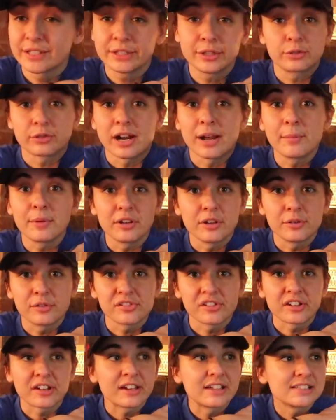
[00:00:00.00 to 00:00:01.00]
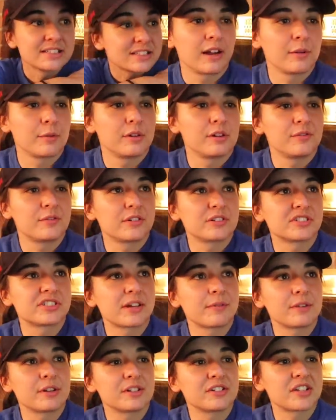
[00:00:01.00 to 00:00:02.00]
Grandma knows it, guys. Okay, well, if there's
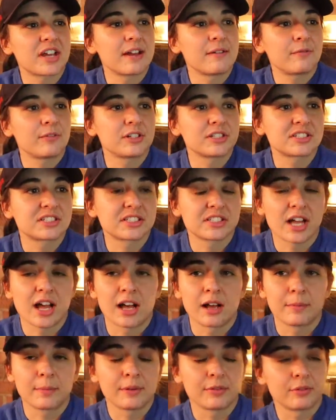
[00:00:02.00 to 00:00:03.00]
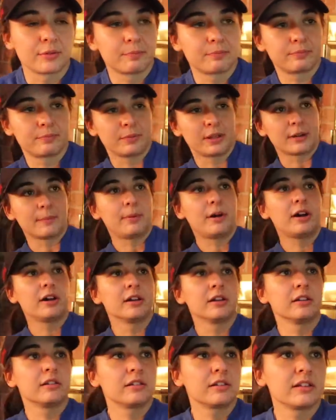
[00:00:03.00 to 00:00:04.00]
ever a time for a stop and a
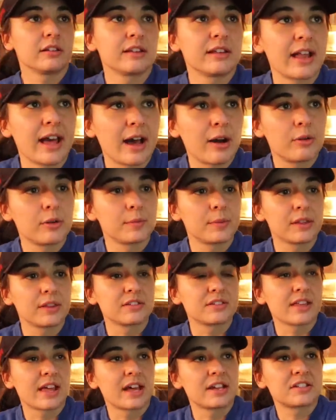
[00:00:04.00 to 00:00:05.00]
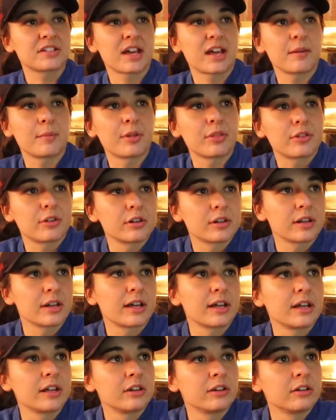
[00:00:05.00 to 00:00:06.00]
punt, now would be that time on third and
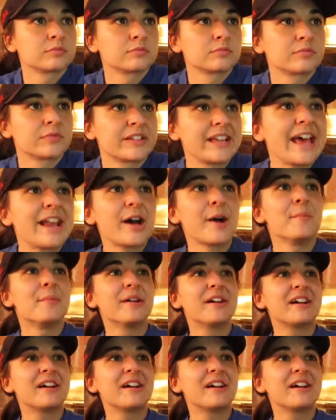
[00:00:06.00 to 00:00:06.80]
nine. Hit him!